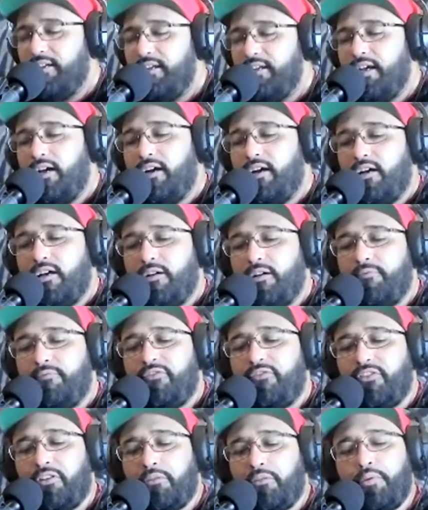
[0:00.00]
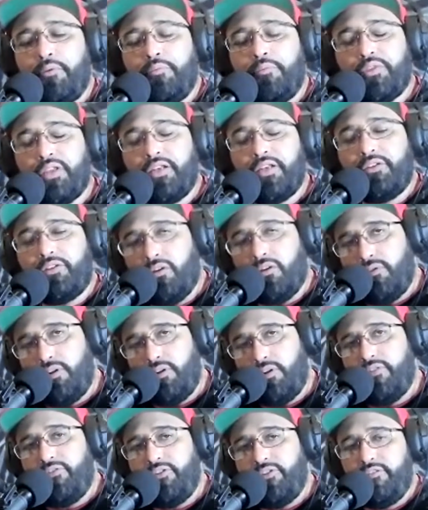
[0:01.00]
For the people that don't
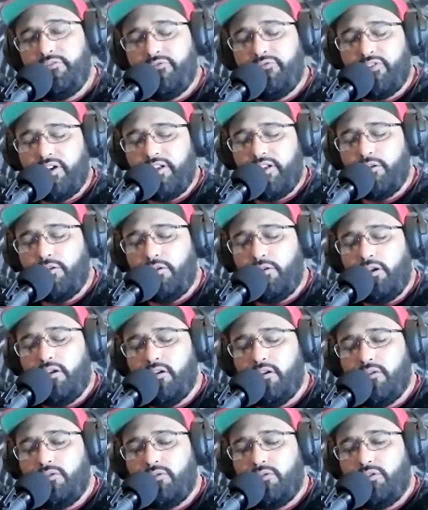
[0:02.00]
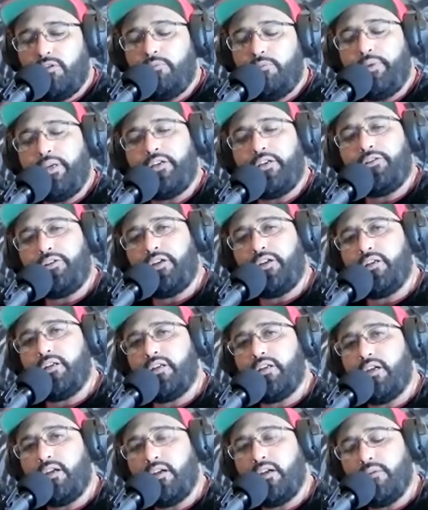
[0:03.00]
have an invite, you can go to
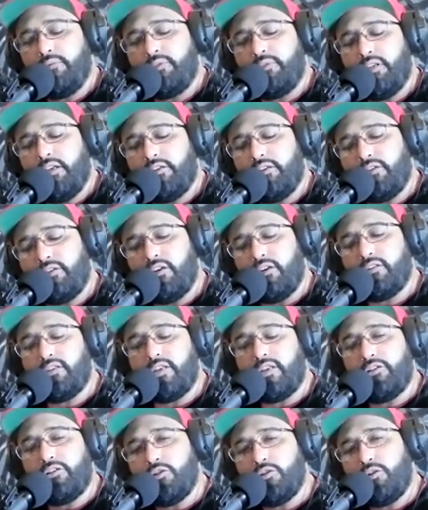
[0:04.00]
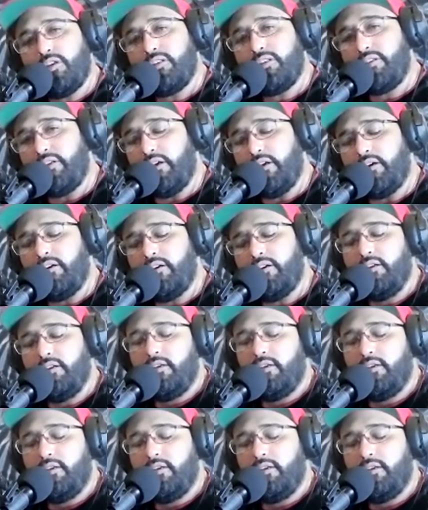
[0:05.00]
patreon.com/Rsay. Join a tier.